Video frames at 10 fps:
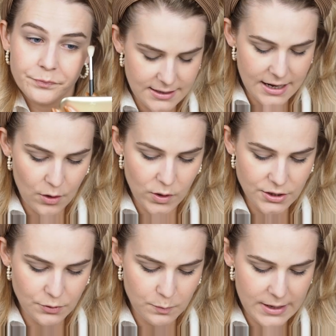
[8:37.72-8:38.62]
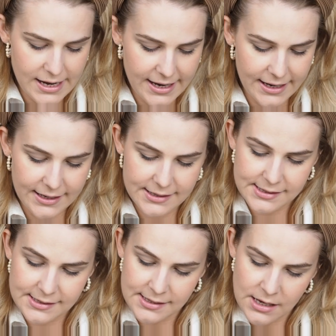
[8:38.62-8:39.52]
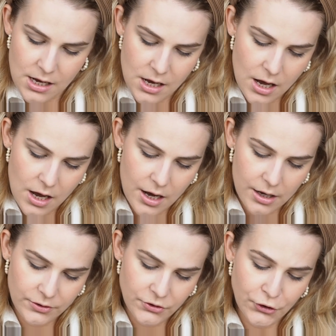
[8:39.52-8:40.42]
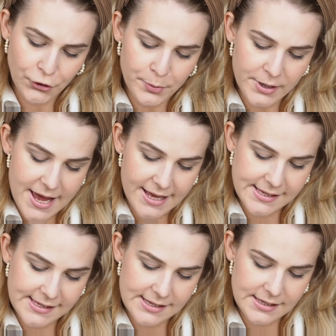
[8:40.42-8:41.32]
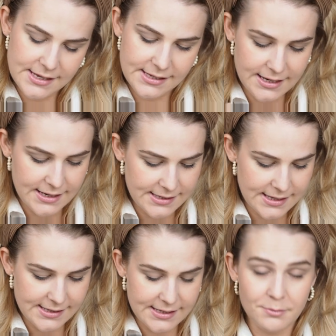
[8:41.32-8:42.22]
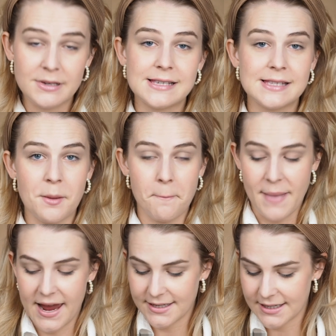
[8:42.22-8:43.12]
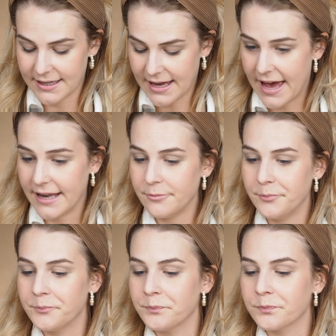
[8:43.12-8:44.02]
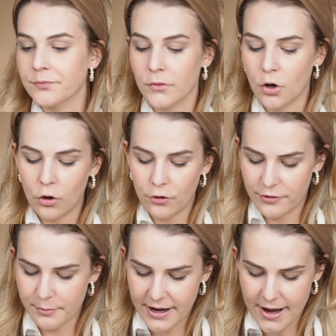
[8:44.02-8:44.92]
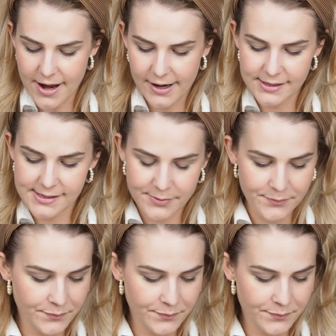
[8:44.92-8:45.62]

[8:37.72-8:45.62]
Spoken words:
Then I want to place a Turbulence. This is Seamless Matte again, all over my eyelids.